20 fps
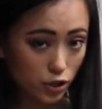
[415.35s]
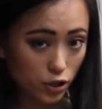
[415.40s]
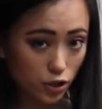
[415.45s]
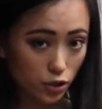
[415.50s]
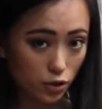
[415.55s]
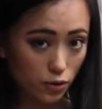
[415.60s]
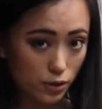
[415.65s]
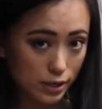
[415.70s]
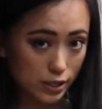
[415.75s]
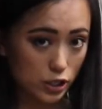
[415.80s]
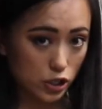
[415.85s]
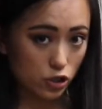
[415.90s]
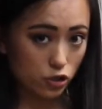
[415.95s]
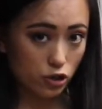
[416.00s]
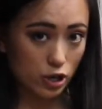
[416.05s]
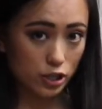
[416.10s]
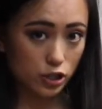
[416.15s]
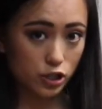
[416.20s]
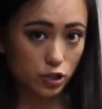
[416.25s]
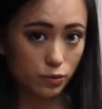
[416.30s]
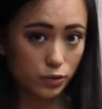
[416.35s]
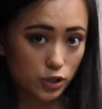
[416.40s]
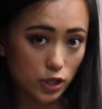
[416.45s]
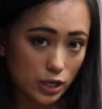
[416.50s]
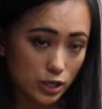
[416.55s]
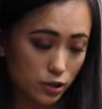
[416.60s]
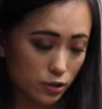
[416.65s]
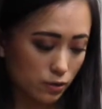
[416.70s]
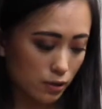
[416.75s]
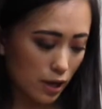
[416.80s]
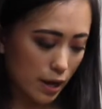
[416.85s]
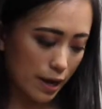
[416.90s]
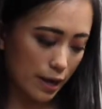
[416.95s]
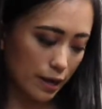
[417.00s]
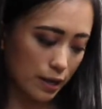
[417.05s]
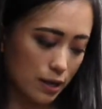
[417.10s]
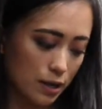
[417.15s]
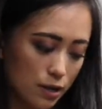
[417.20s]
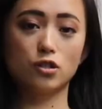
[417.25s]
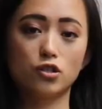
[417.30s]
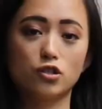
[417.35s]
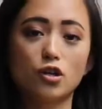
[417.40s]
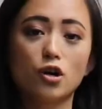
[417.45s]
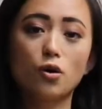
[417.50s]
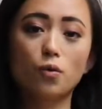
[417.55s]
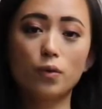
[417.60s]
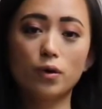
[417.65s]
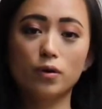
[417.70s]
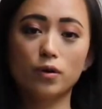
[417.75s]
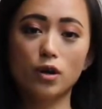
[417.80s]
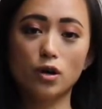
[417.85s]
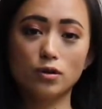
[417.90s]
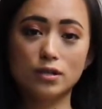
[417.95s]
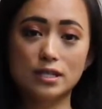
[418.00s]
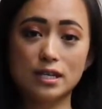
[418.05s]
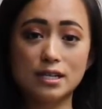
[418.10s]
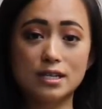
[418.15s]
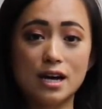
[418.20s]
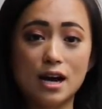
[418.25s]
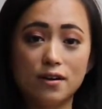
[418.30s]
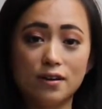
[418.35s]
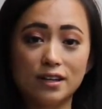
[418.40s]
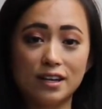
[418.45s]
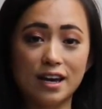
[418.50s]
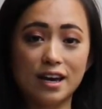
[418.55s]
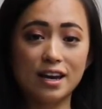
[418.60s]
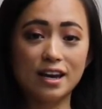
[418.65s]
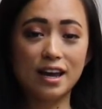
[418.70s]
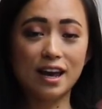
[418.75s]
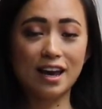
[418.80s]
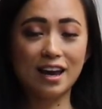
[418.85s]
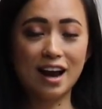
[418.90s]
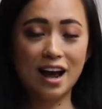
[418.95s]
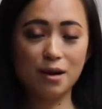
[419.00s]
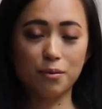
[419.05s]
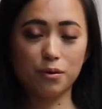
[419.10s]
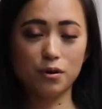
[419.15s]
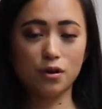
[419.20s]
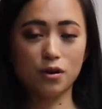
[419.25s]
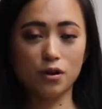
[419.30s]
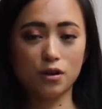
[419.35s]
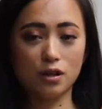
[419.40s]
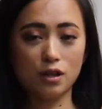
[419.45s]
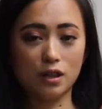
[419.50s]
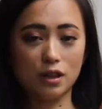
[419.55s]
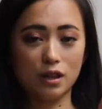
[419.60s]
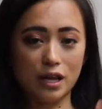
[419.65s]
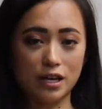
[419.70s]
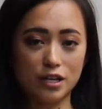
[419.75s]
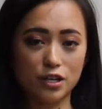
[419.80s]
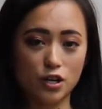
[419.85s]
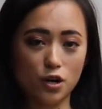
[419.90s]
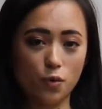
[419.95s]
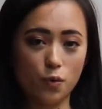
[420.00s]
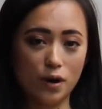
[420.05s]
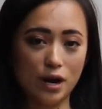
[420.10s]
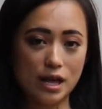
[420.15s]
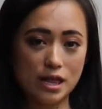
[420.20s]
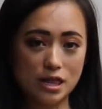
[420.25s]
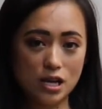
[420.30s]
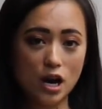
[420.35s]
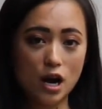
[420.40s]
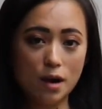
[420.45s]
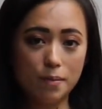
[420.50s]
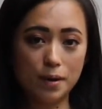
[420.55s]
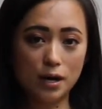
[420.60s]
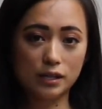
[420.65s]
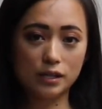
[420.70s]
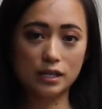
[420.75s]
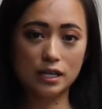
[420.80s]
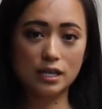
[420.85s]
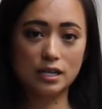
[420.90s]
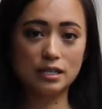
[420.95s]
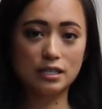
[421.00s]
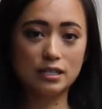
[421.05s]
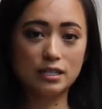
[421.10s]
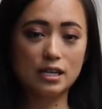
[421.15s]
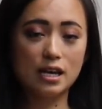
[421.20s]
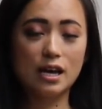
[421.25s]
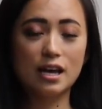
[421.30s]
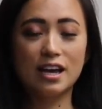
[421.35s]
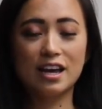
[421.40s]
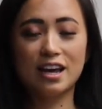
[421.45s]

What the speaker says: cute and stretchy, which I do like. So we will go sit down again, and I will let you know what I thought about this,